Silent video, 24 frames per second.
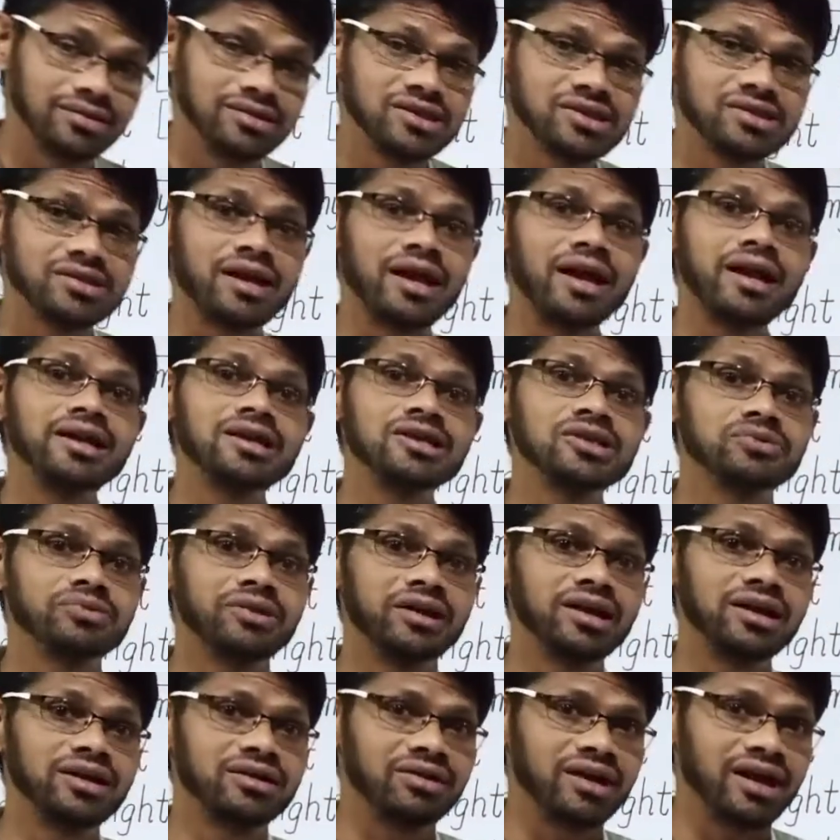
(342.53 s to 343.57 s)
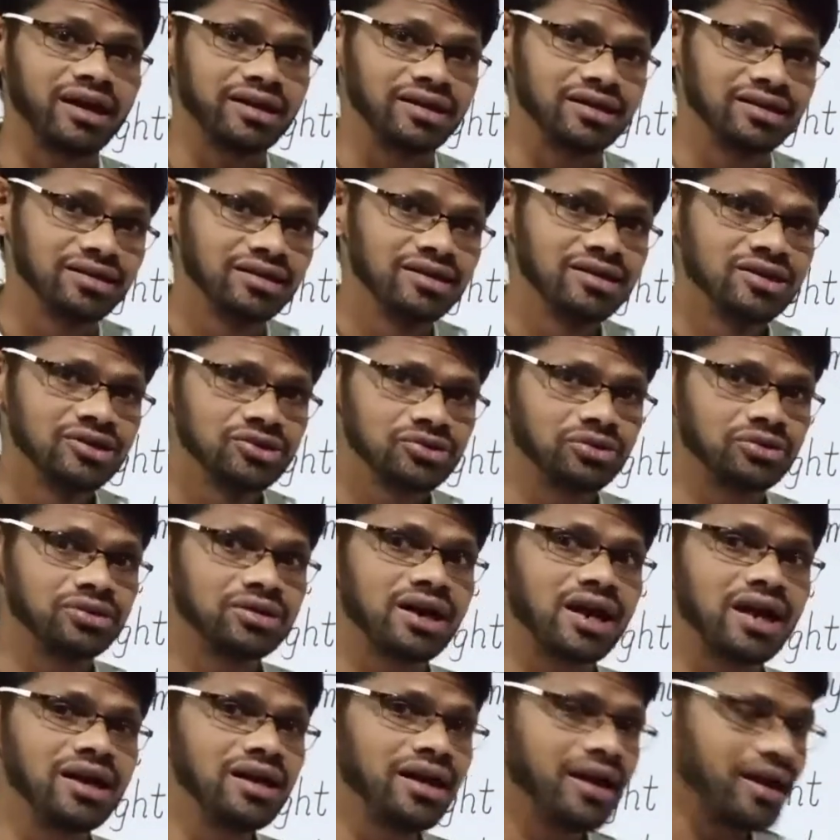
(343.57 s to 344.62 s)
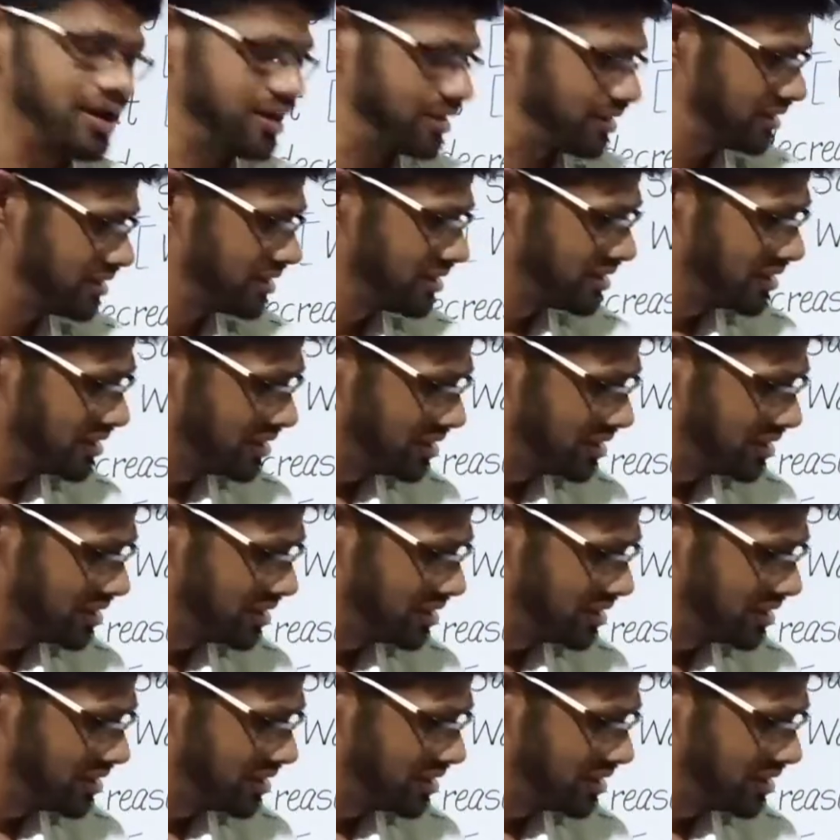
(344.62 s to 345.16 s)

This land is very dry. So dry land